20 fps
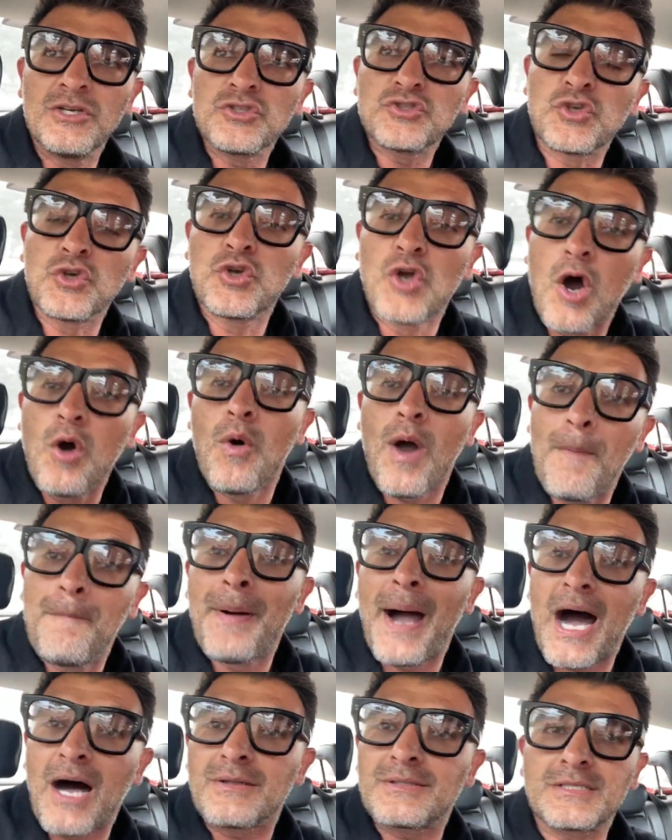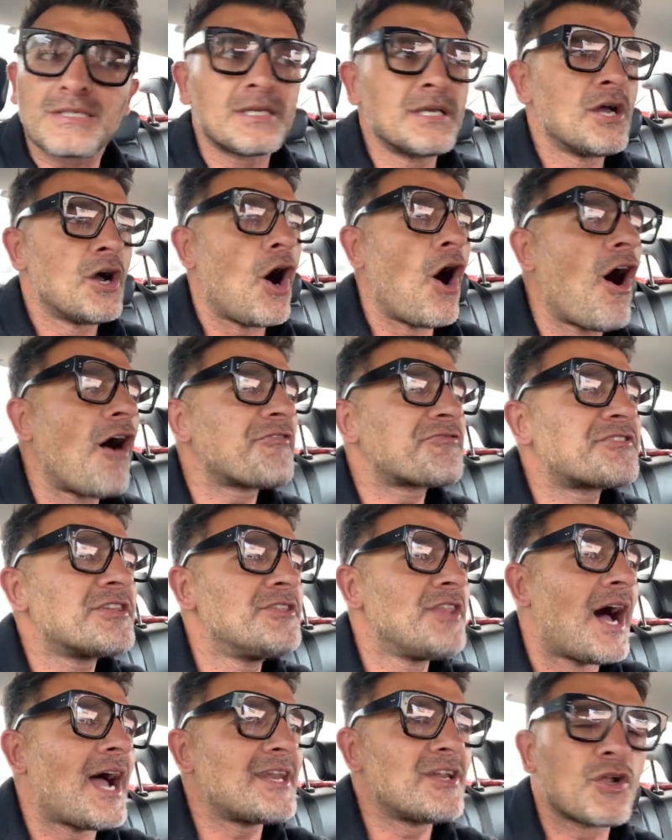to go about after
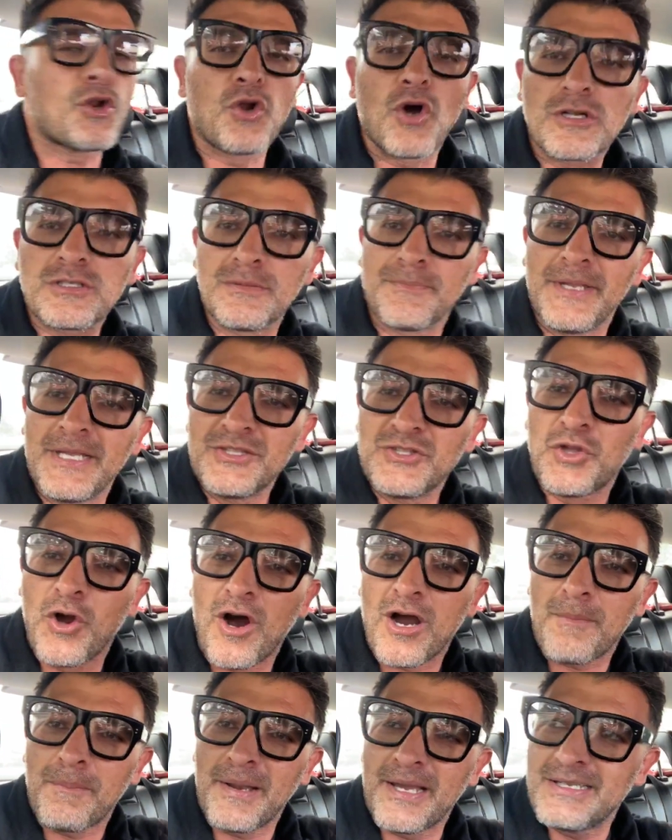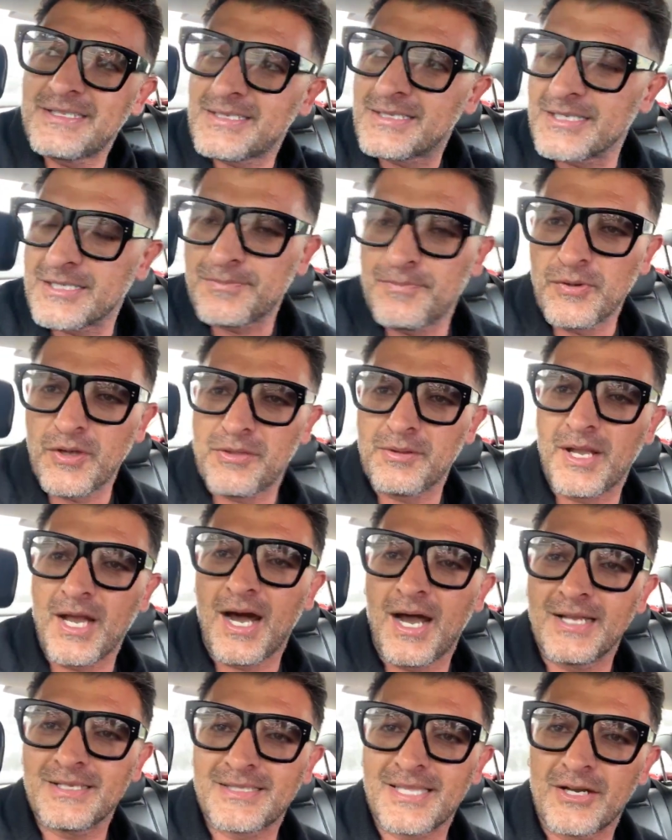9 o'clock to be in dark places with
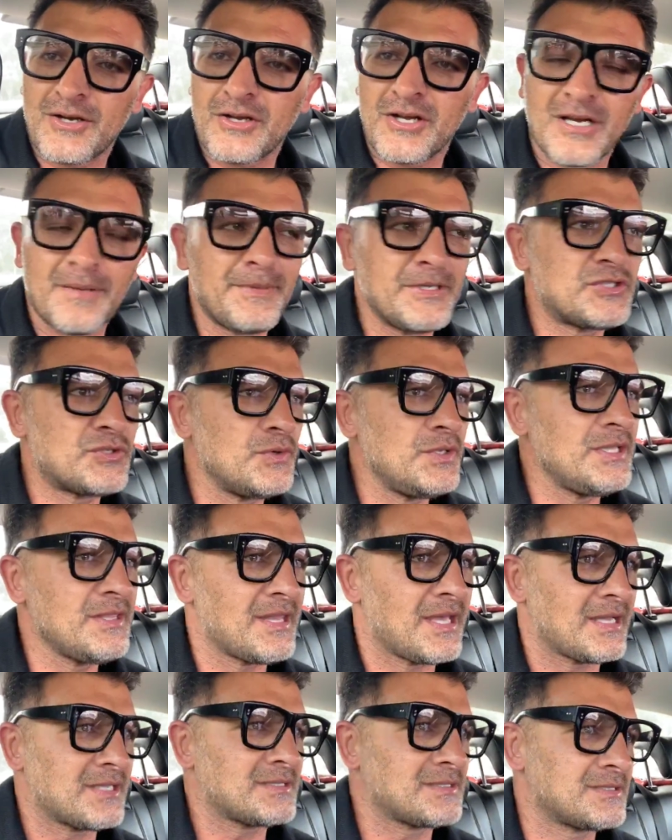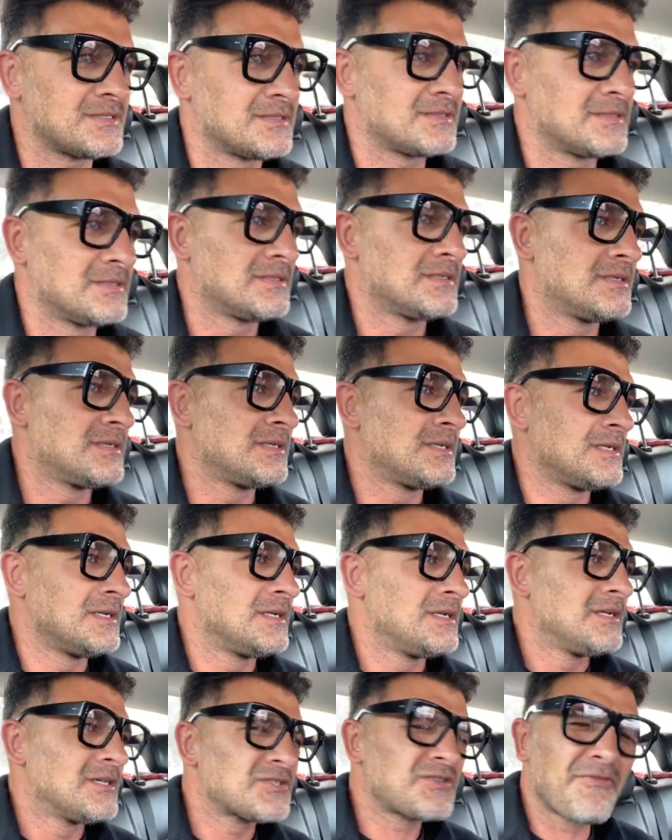guys that are going to be doing that.
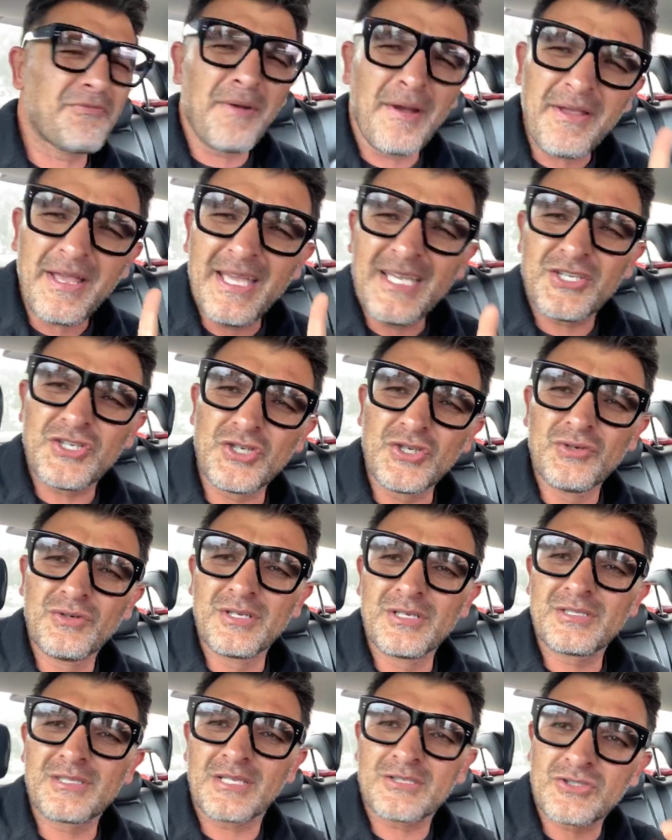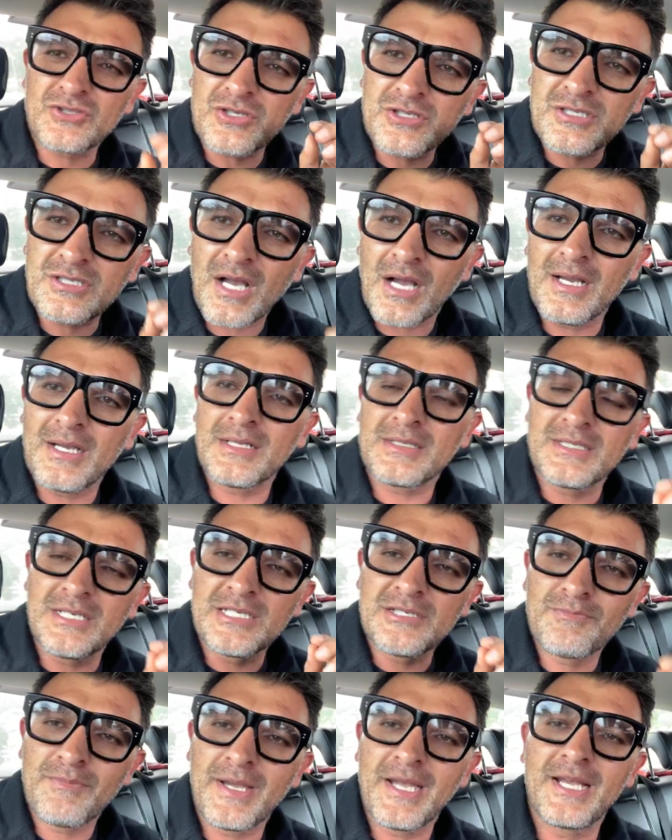So my issue is that
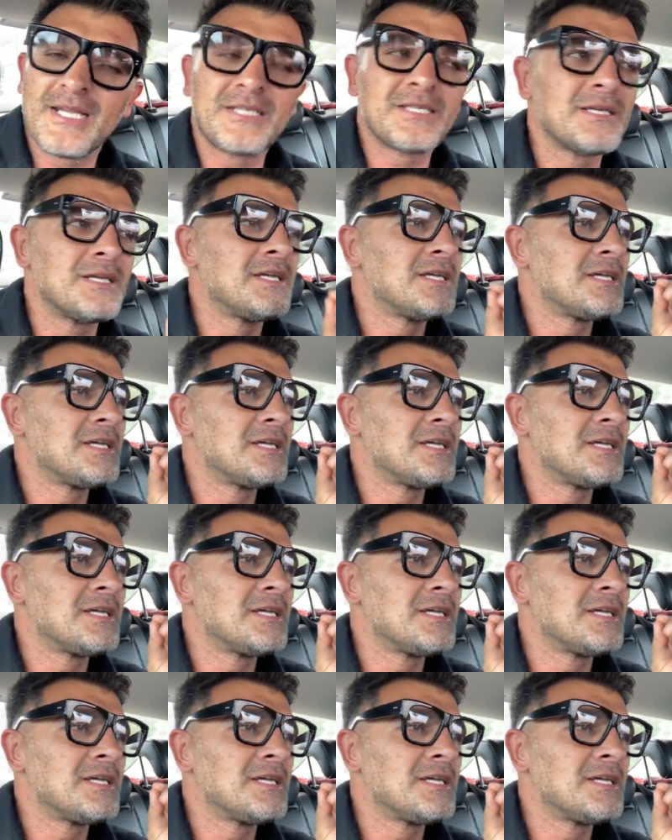society's made